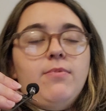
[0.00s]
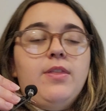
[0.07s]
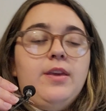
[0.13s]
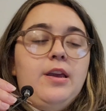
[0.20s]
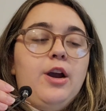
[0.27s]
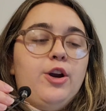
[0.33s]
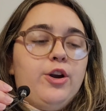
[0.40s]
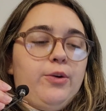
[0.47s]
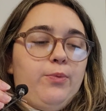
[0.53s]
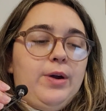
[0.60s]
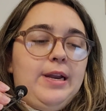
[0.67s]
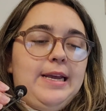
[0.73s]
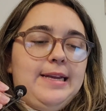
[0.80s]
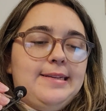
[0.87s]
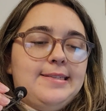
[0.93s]
The younger
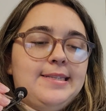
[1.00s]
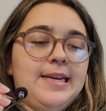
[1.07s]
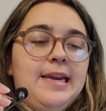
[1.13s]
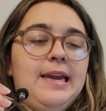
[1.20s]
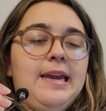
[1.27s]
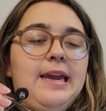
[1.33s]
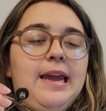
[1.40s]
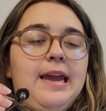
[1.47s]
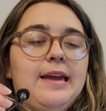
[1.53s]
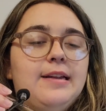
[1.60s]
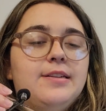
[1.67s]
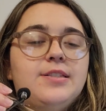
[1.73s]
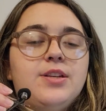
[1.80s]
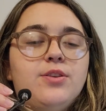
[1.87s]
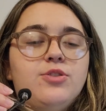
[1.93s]
one is,
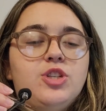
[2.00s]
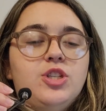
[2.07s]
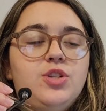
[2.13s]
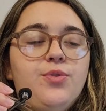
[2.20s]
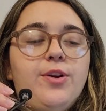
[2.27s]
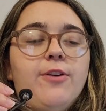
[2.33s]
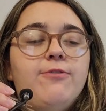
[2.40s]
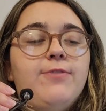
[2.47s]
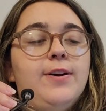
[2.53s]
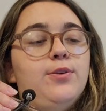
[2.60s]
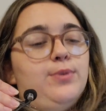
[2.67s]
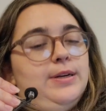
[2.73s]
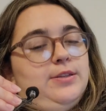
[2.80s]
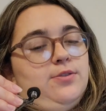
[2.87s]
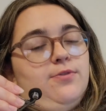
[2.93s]
and so she's doing a
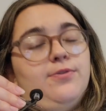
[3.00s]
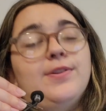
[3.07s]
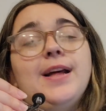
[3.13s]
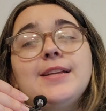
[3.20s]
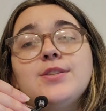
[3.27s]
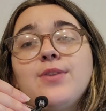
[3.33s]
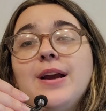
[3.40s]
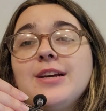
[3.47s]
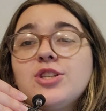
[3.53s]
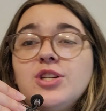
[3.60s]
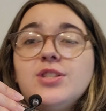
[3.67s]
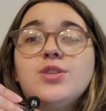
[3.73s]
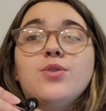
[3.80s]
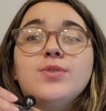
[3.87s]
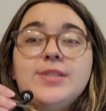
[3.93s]
fundraiser for that. So I
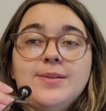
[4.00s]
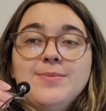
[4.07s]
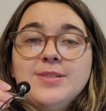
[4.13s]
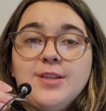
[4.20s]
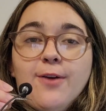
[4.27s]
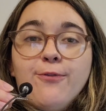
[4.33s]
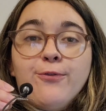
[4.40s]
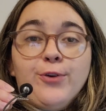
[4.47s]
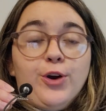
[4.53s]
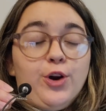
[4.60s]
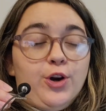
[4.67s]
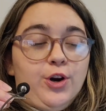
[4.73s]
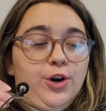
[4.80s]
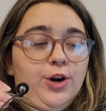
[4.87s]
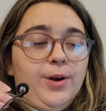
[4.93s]
actually sold some stuff for
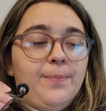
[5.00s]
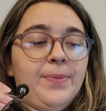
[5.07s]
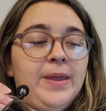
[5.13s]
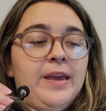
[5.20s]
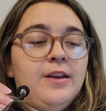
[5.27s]
her.